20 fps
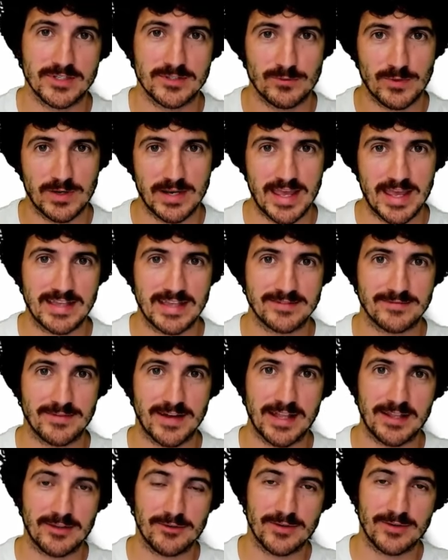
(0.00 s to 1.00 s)
There is one X
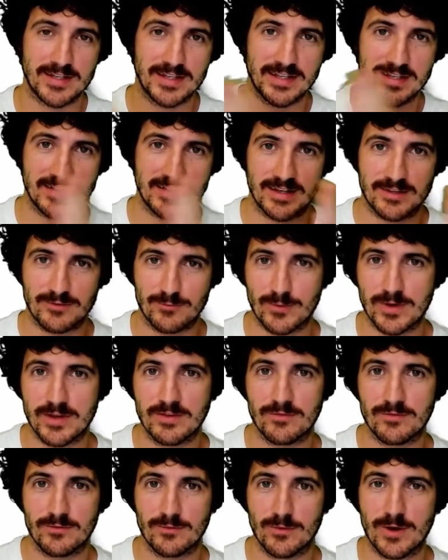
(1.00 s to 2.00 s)
value and
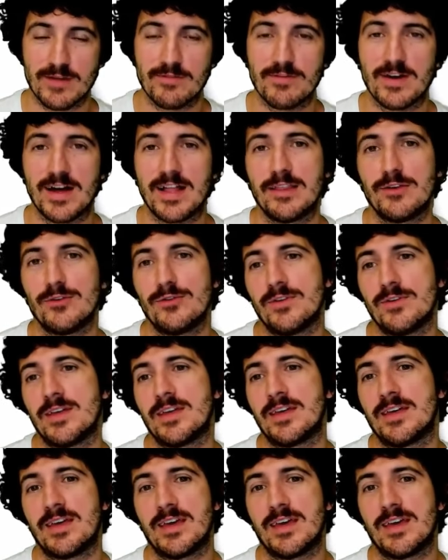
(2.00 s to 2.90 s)
one Y value.